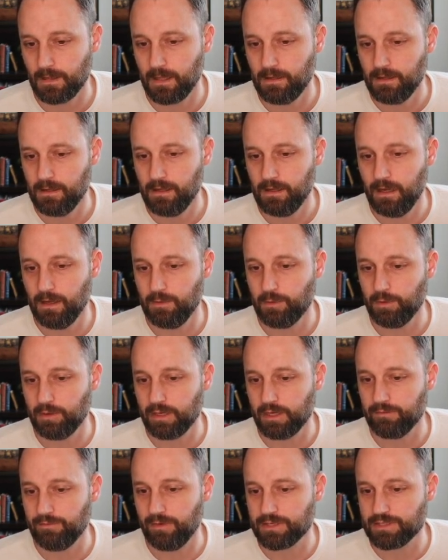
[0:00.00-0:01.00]
I'm wondering
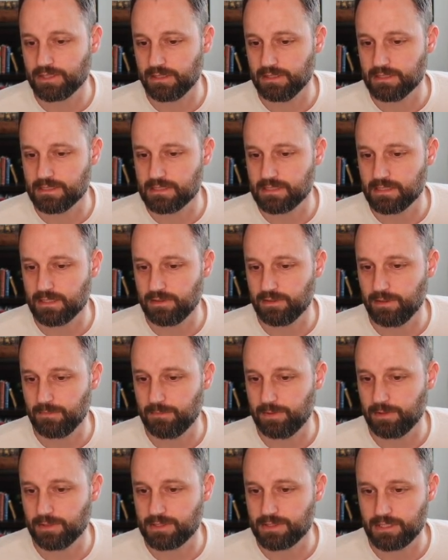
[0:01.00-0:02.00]
if I should consider the
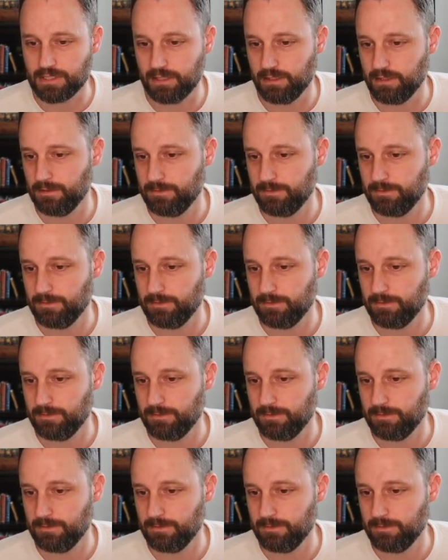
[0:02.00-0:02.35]
push here.